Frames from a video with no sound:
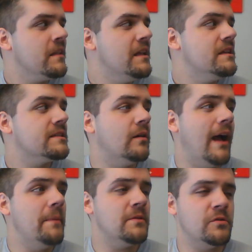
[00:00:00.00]
So
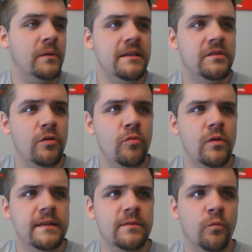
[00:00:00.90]
episode 22
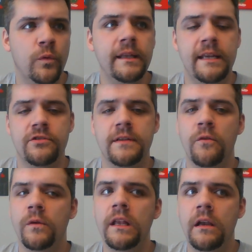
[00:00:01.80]
was really
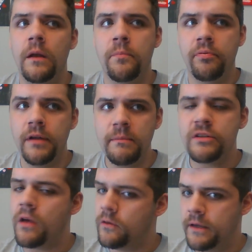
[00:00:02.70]
interesting, really good, pretty
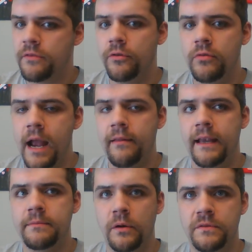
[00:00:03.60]
much all the way through. I
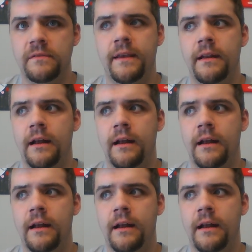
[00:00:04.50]
liked most of it.